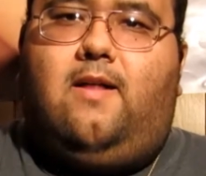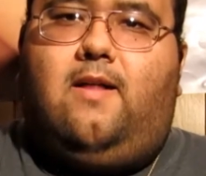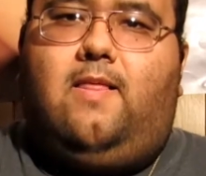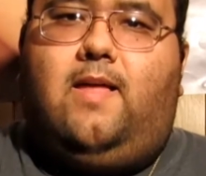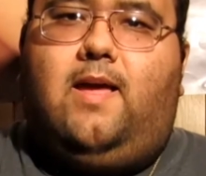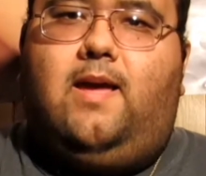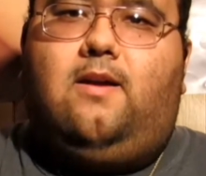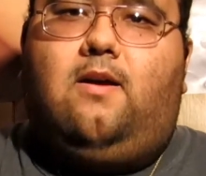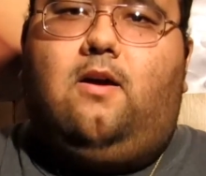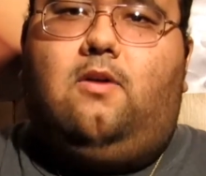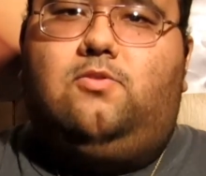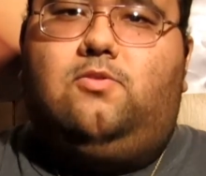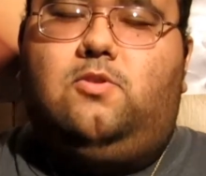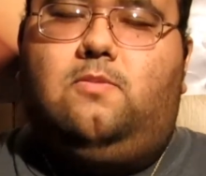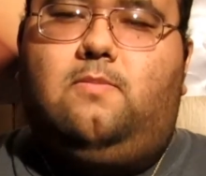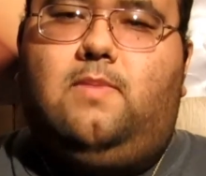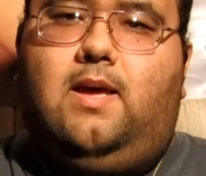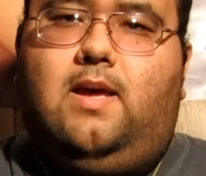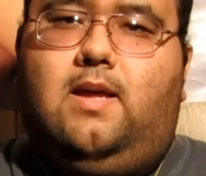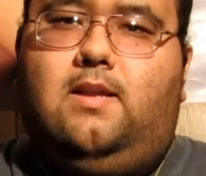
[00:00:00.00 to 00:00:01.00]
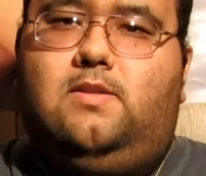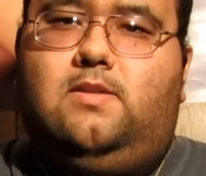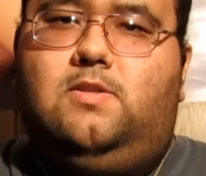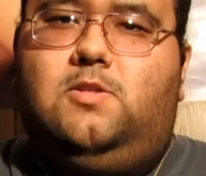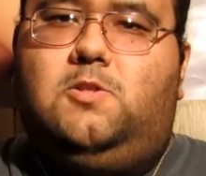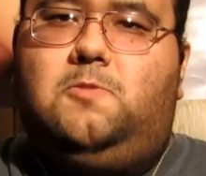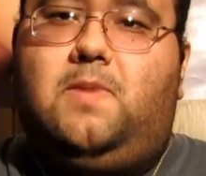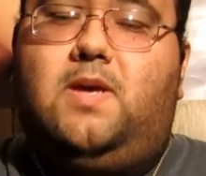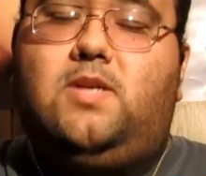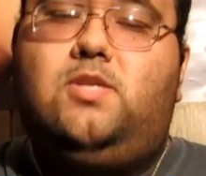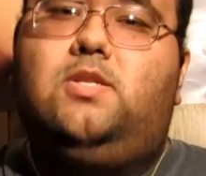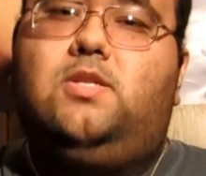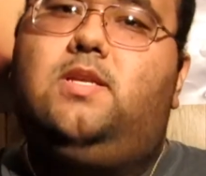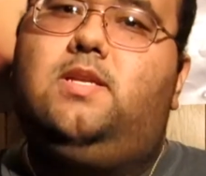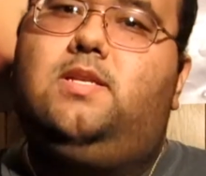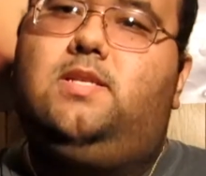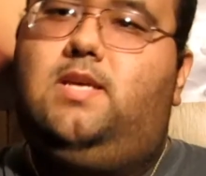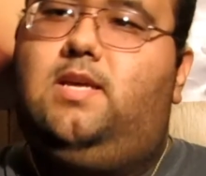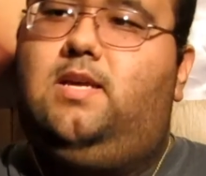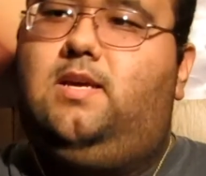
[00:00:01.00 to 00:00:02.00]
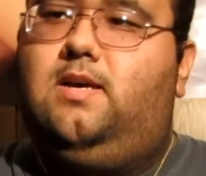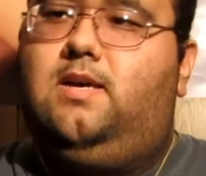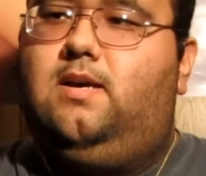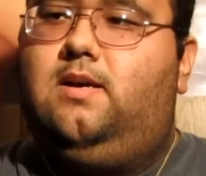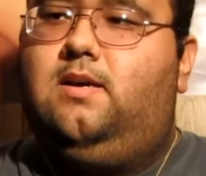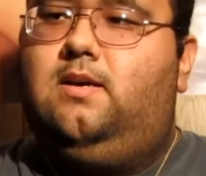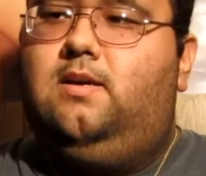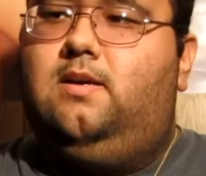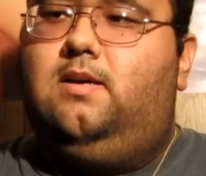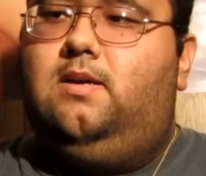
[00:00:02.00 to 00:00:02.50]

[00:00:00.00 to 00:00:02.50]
I like Ultraman, especially Tiga.